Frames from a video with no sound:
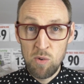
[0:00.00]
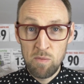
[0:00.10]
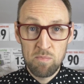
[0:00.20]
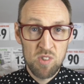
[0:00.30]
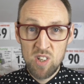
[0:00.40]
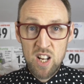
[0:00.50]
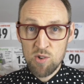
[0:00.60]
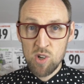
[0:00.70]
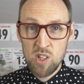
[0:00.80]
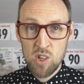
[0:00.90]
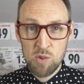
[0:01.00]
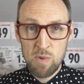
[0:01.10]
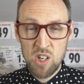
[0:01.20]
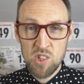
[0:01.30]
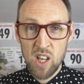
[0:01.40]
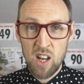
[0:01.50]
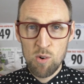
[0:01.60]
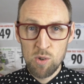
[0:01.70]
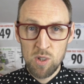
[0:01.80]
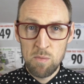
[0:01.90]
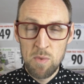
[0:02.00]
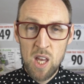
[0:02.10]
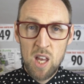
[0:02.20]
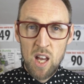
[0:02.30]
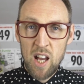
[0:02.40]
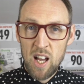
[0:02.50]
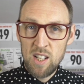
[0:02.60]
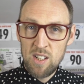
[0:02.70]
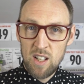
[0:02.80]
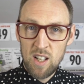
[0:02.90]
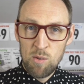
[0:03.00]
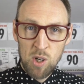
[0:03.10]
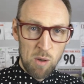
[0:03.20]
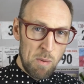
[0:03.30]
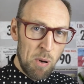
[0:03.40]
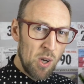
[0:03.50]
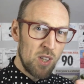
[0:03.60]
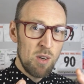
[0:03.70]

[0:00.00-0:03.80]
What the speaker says: We've literally just managed to get hold of them, and we're going to be putting